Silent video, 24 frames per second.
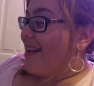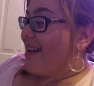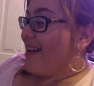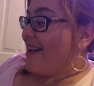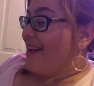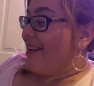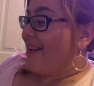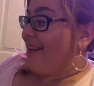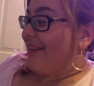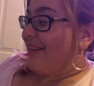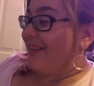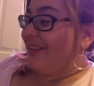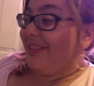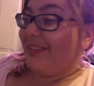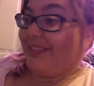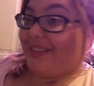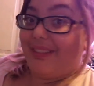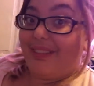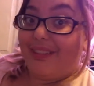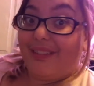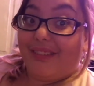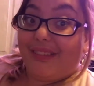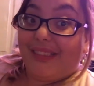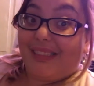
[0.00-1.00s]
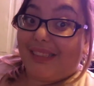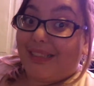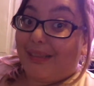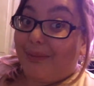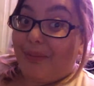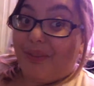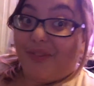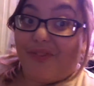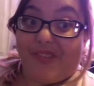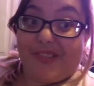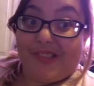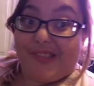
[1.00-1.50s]
And, you know, it's
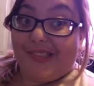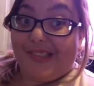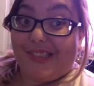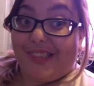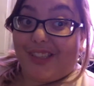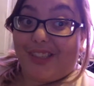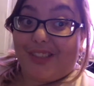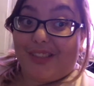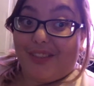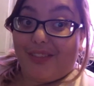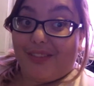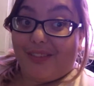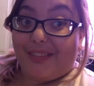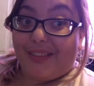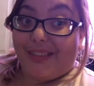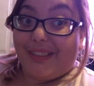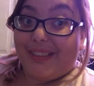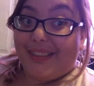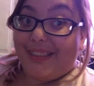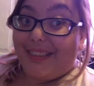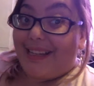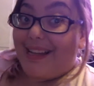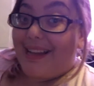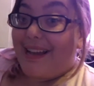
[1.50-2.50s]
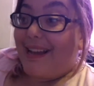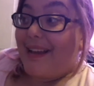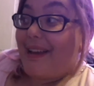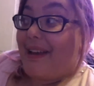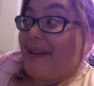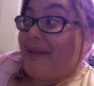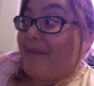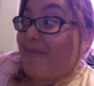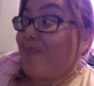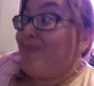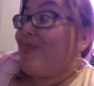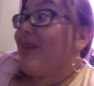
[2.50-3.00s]
coming full circle
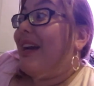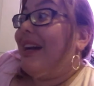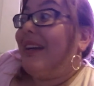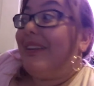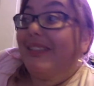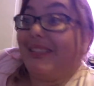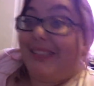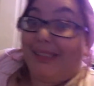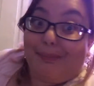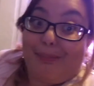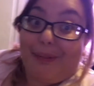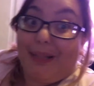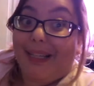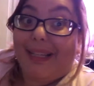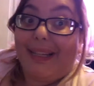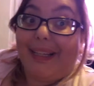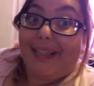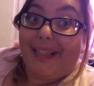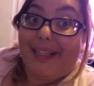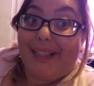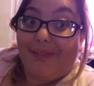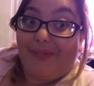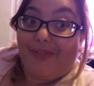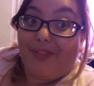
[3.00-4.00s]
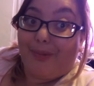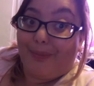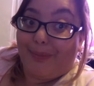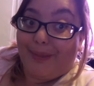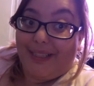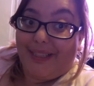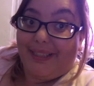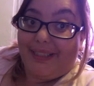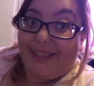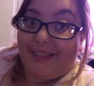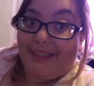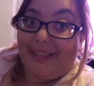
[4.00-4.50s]
and Kenner's playing for
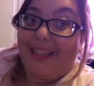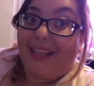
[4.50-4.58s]
me,